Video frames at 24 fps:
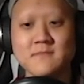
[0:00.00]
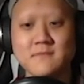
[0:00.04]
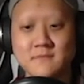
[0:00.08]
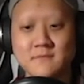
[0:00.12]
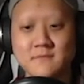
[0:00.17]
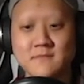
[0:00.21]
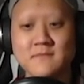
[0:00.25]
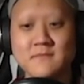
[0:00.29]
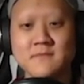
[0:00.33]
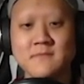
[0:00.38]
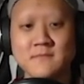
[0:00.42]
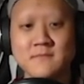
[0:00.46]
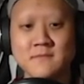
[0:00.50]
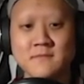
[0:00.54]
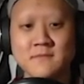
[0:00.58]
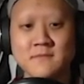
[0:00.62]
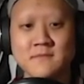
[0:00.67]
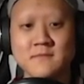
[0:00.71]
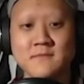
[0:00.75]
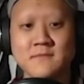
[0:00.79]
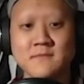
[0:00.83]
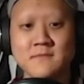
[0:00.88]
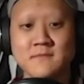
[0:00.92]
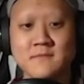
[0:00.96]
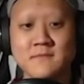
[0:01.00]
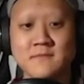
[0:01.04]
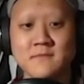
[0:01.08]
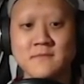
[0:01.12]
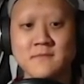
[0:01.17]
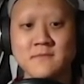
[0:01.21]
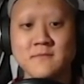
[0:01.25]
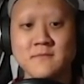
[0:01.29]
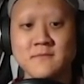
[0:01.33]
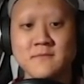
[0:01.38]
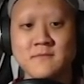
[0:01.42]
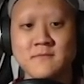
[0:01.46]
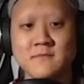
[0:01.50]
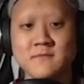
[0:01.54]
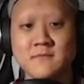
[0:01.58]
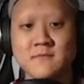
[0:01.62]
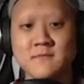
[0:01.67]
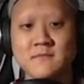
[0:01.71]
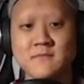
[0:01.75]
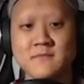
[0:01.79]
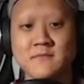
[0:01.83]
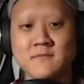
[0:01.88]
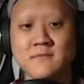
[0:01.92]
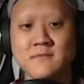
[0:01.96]

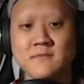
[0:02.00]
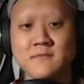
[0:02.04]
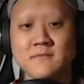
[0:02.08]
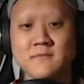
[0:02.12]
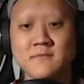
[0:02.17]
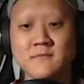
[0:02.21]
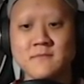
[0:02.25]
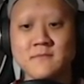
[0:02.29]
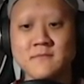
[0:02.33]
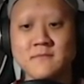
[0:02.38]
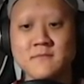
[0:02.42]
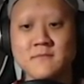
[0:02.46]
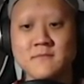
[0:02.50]
[no speech]